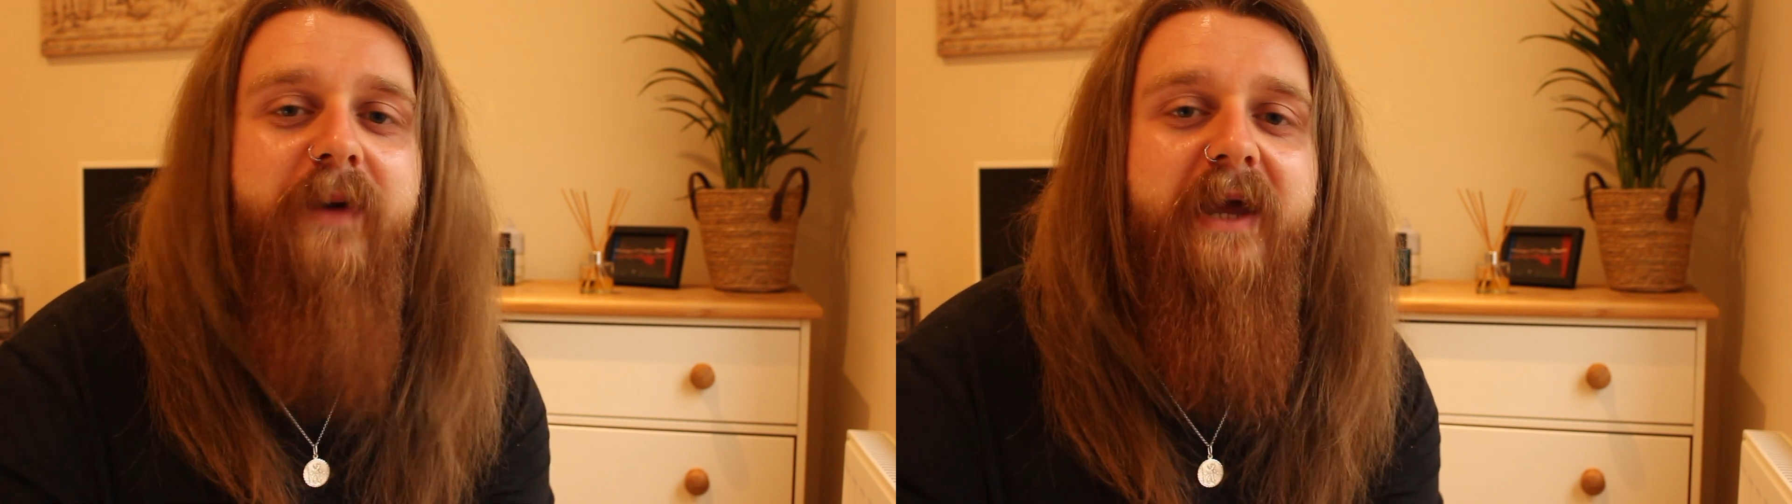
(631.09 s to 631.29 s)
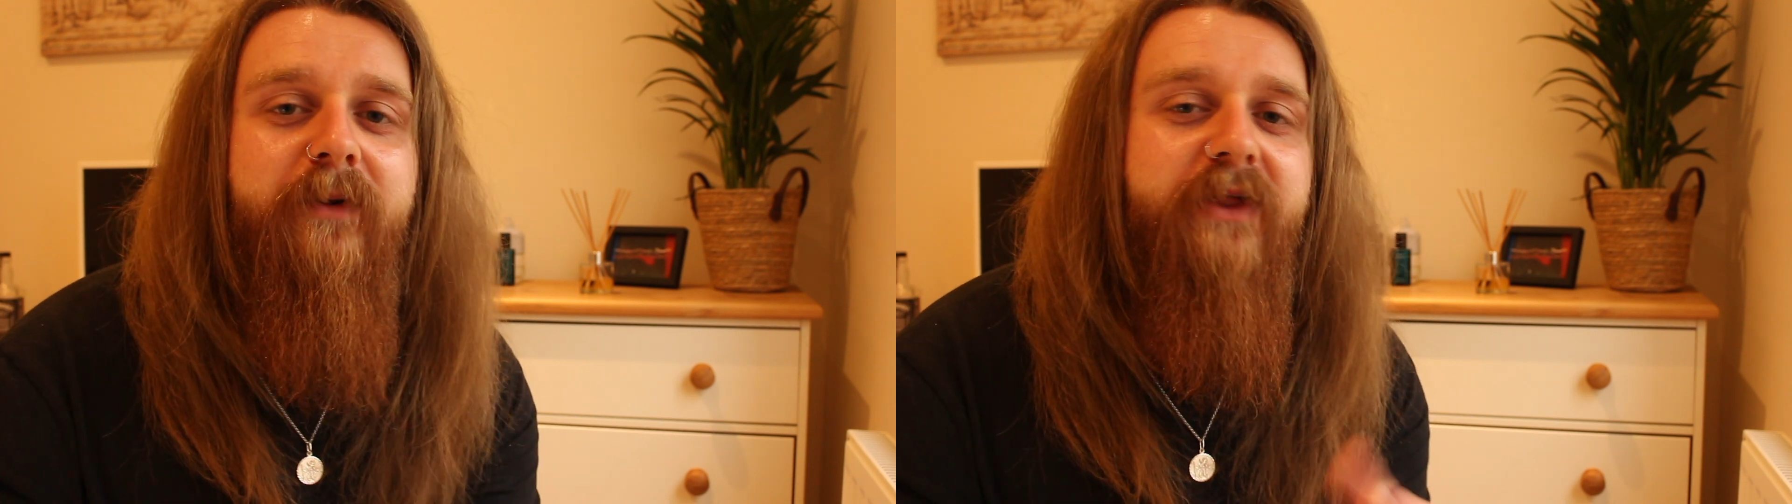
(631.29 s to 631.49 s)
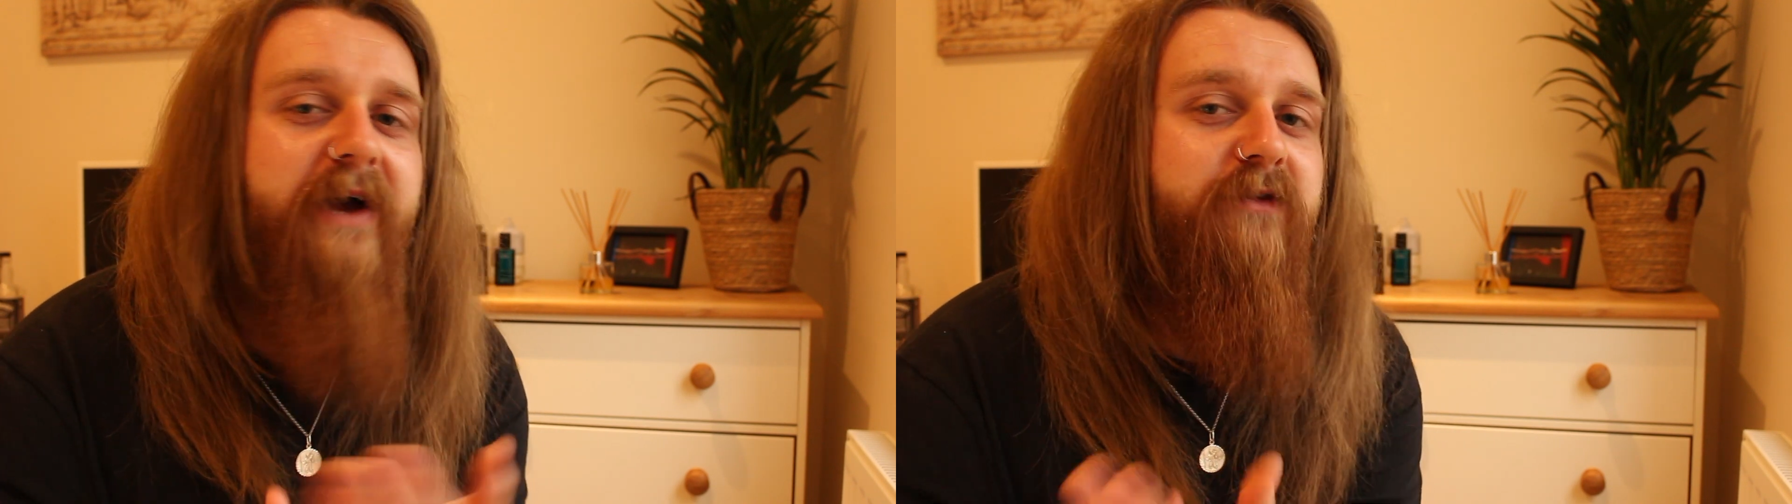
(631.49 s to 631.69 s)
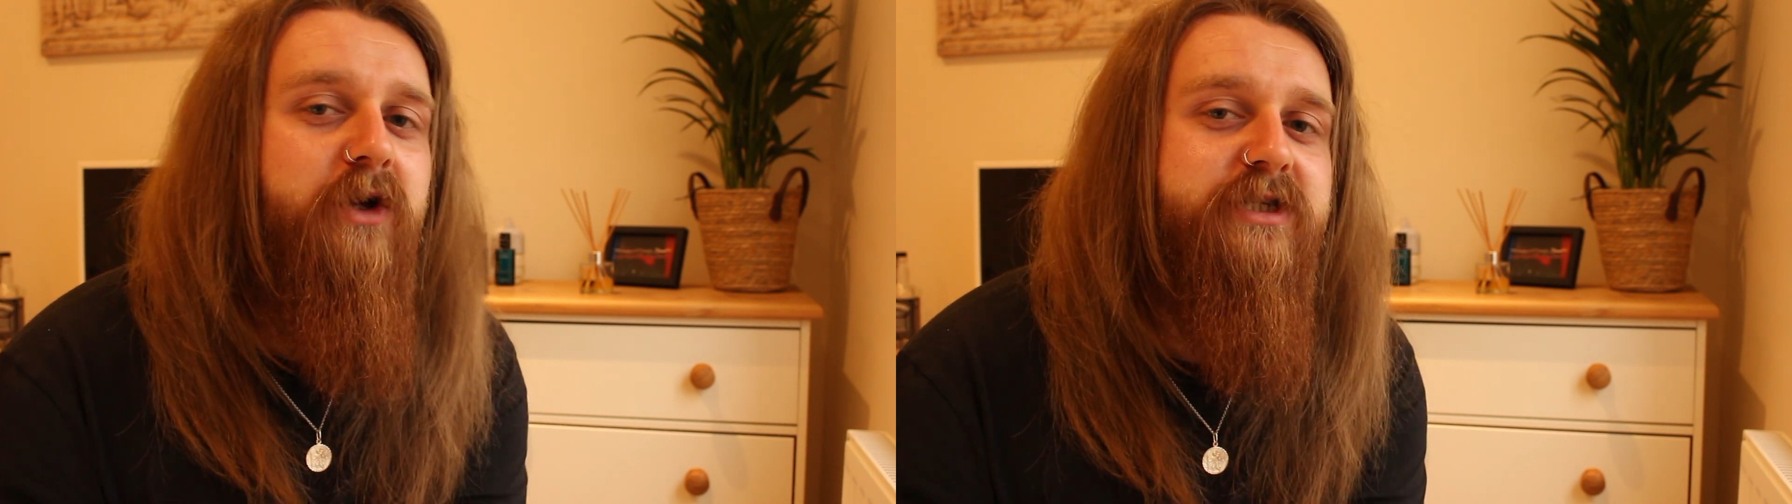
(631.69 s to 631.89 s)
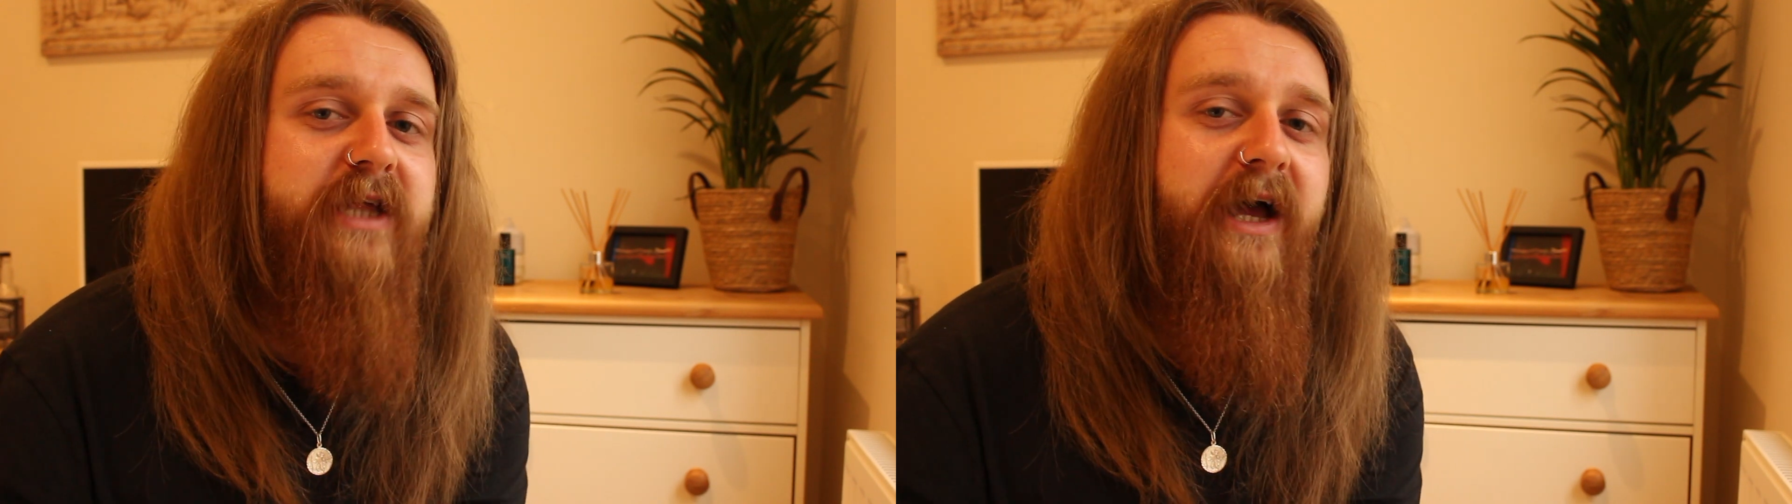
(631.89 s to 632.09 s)
people that have
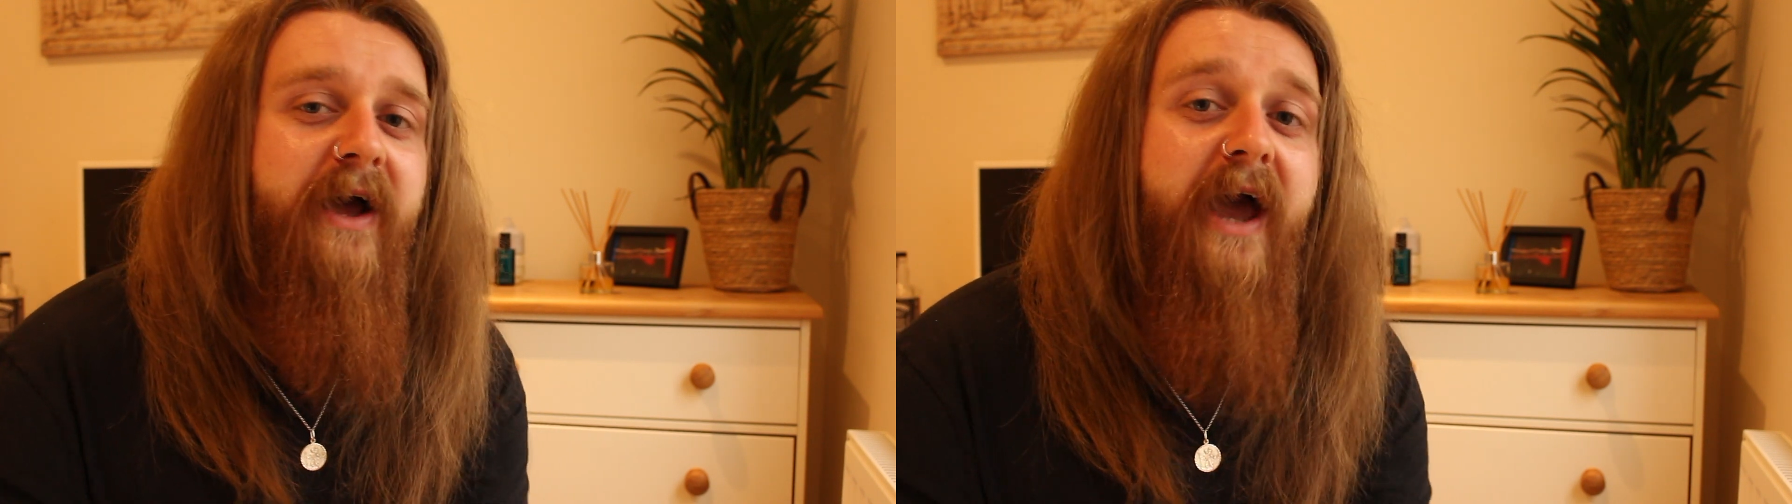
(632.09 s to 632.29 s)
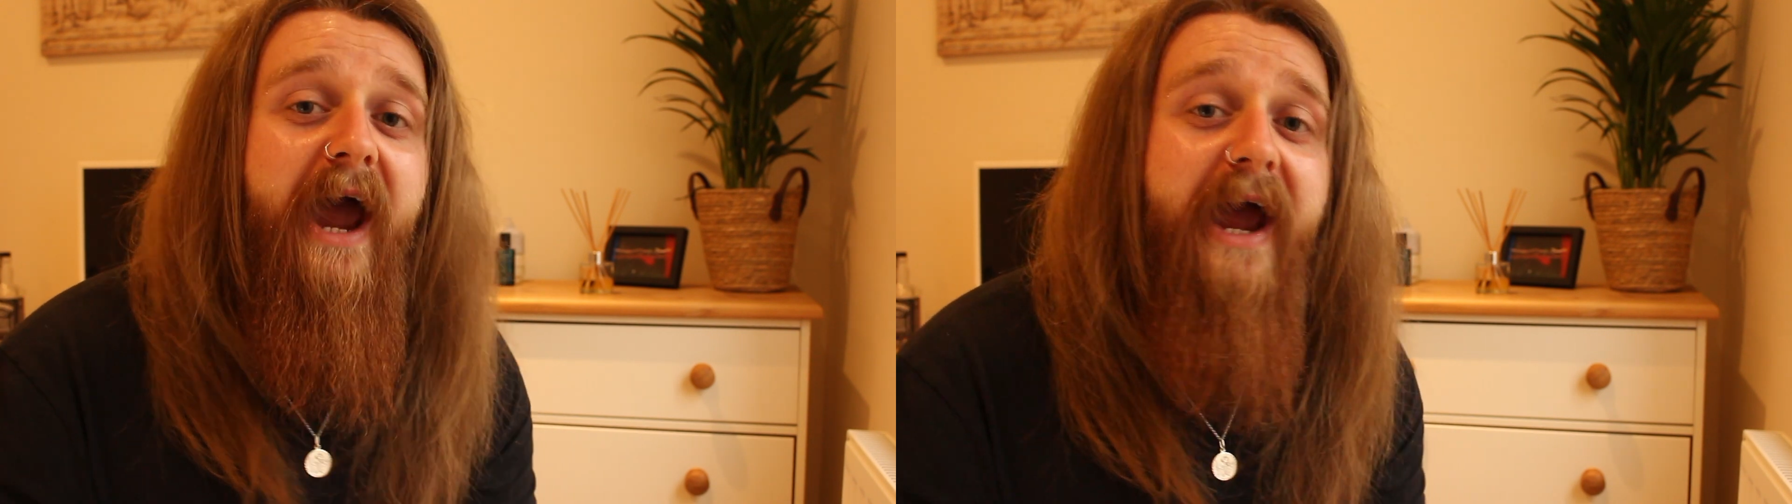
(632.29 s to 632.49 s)
gone to that,